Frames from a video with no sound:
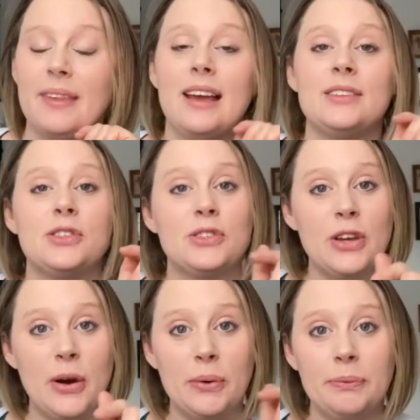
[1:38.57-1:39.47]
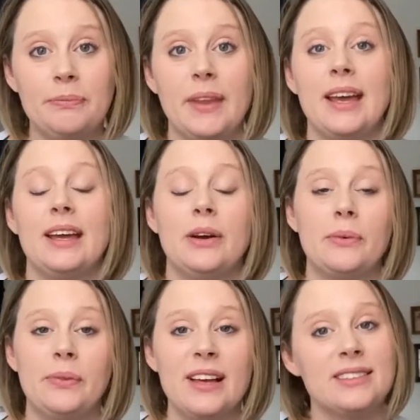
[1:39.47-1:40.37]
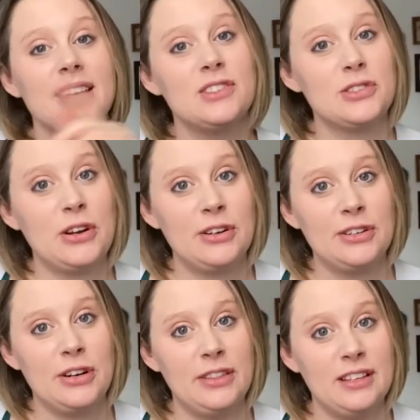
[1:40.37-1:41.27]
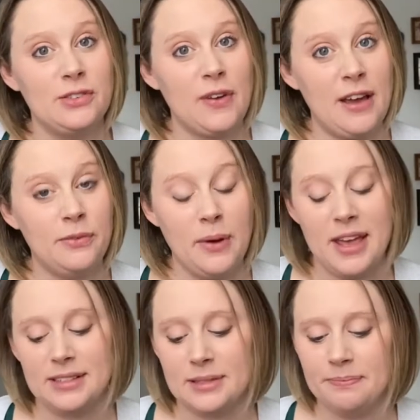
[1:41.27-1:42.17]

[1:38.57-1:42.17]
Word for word: And so let's get started on these five ways.